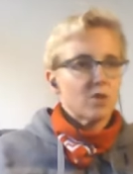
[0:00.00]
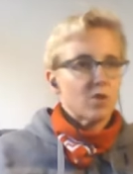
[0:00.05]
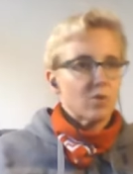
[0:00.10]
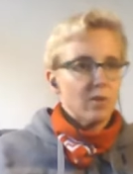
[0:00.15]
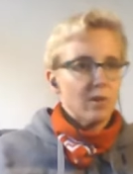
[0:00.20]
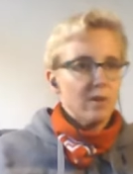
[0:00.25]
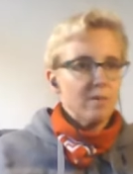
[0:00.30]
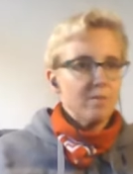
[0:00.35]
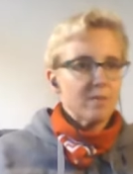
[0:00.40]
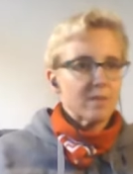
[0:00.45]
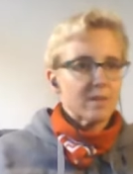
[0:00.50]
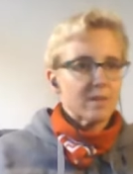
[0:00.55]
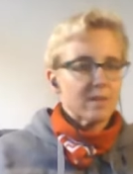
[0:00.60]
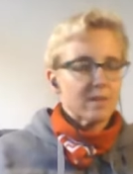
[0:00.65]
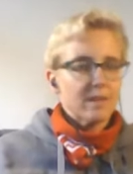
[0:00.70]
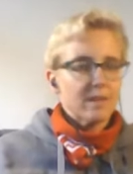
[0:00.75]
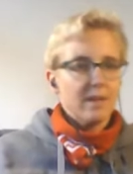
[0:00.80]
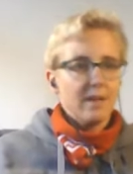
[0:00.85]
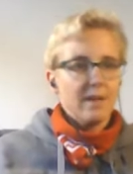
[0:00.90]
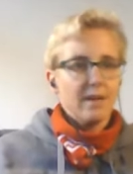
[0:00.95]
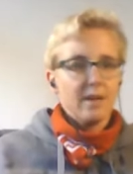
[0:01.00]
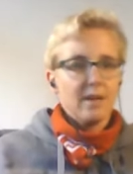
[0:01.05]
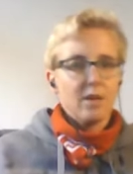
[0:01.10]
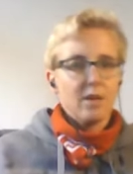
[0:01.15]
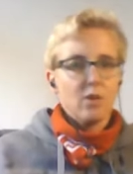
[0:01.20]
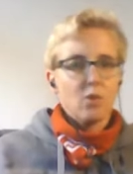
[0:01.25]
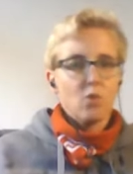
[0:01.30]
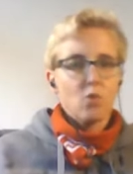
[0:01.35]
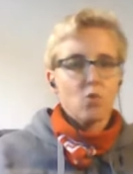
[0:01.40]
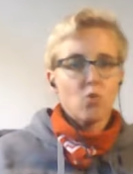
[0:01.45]
trips,
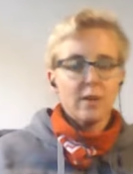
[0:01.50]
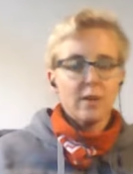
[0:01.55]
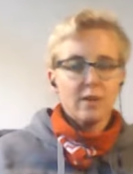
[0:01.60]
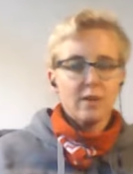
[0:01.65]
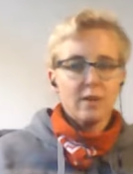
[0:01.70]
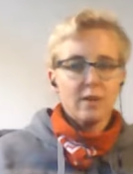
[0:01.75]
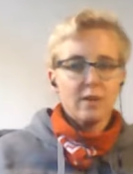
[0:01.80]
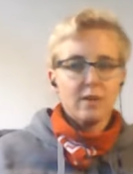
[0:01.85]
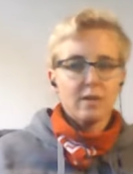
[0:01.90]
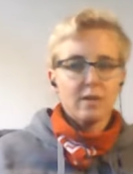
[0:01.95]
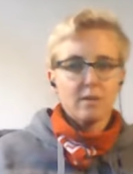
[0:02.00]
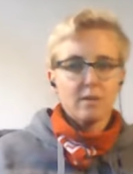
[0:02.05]
uh, we